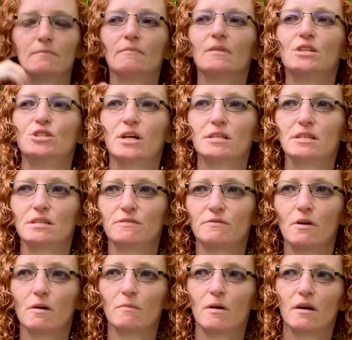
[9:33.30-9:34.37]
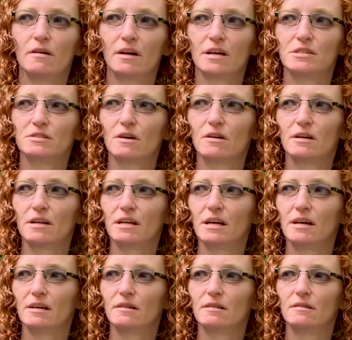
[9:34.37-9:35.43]
Jesse's Farm Art. I started
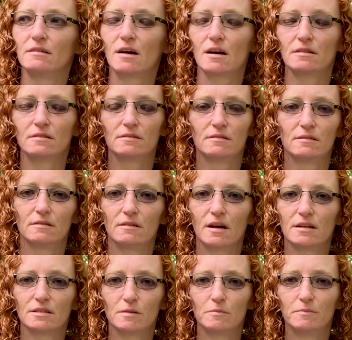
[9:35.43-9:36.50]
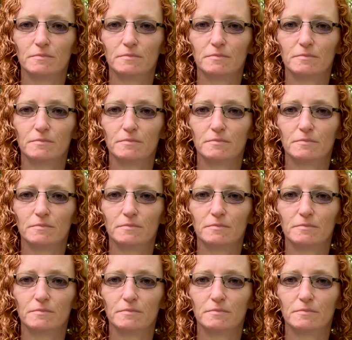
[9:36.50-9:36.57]
it not to